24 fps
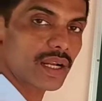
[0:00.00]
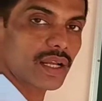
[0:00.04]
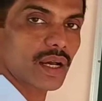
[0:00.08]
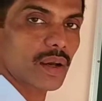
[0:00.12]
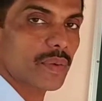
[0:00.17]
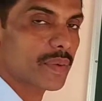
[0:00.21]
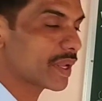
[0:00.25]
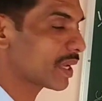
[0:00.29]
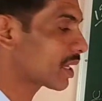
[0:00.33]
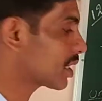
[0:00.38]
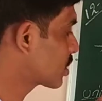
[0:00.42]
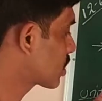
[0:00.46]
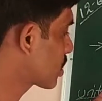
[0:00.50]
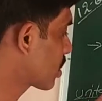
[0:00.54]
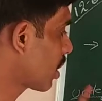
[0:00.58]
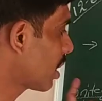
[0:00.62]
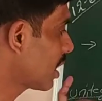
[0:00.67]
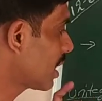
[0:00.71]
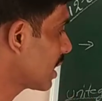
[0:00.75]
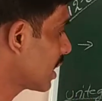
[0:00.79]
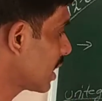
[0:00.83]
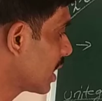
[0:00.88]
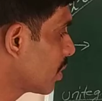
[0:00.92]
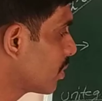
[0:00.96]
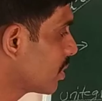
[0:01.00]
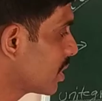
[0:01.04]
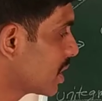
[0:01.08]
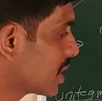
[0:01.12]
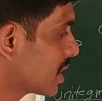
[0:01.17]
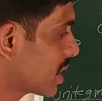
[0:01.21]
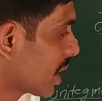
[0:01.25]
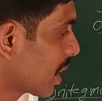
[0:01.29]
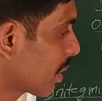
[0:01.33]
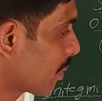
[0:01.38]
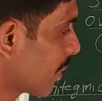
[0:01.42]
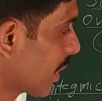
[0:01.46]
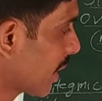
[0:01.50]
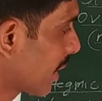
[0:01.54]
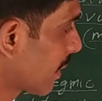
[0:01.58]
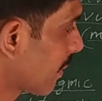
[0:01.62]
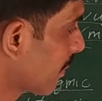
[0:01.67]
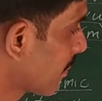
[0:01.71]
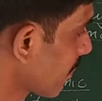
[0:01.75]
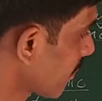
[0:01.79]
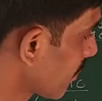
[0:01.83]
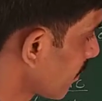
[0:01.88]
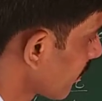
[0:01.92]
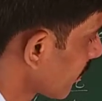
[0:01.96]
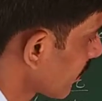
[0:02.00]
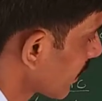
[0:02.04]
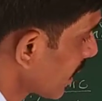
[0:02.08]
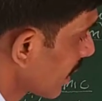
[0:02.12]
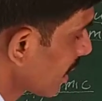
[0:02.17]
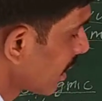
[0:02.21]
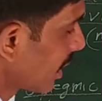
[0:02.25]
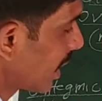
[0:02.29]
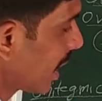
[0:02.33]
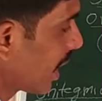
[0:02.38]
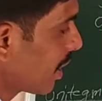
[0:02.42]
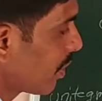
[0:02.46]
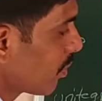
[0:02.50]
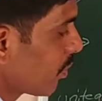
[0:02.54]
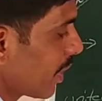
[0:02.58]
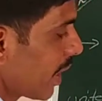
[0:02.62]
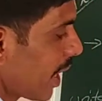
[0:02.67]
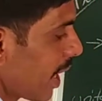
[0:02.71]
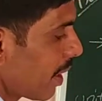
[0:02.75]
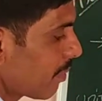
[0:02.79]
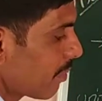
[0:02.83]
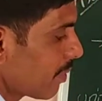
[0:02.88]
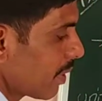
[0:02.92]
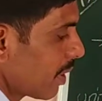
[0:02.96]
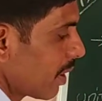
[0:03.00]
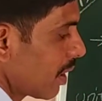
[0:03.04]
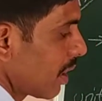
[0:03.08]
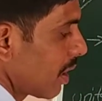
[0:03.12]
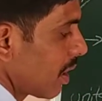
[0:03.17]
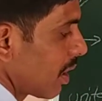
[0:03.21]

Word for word: covering is called unitegmic. Then we have